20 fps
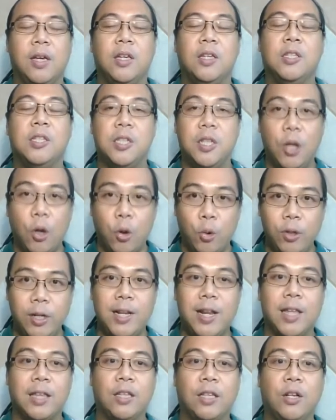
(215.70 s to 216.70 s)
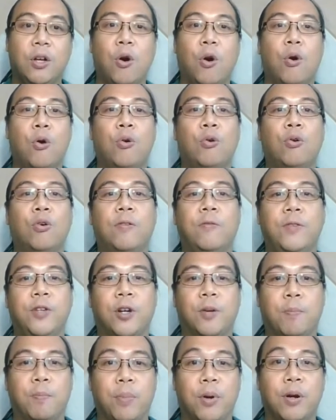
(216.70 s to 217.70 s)
Slowly let go of
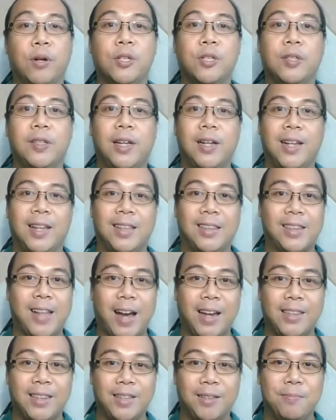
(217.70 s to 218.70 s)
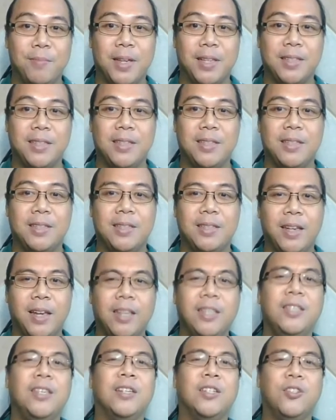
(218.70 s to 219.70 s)
your personal entitlements
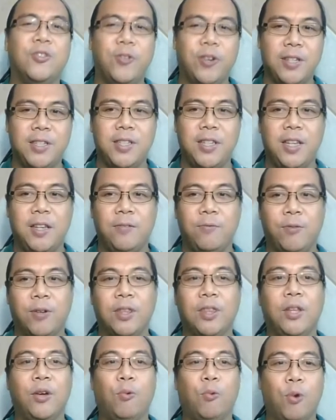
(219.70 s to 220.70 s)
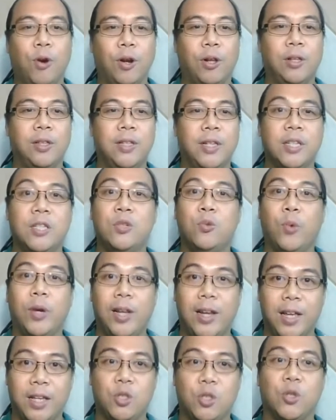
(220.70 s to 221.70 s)
and just receive what the world is
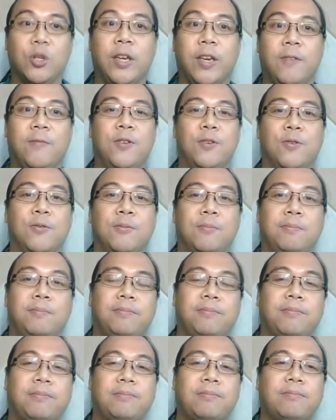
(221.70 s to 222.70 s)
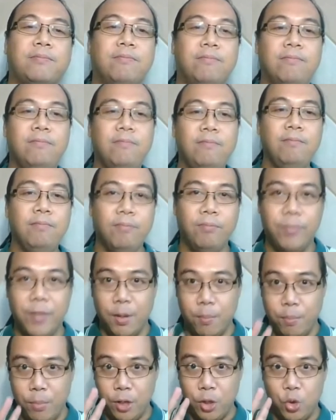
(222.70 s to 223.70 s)
willing to give you.
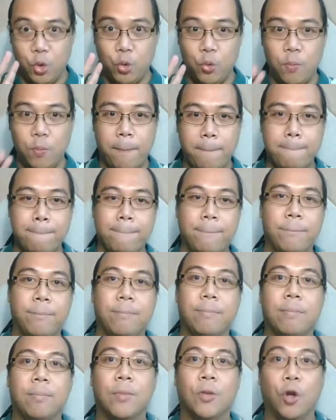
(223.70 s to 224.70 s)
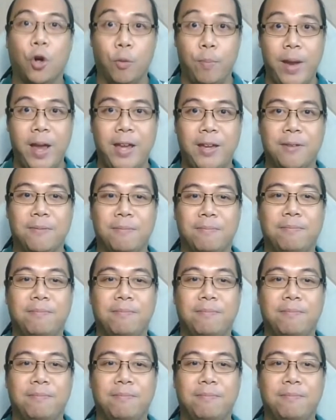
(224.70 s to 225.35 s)
Number two, obey.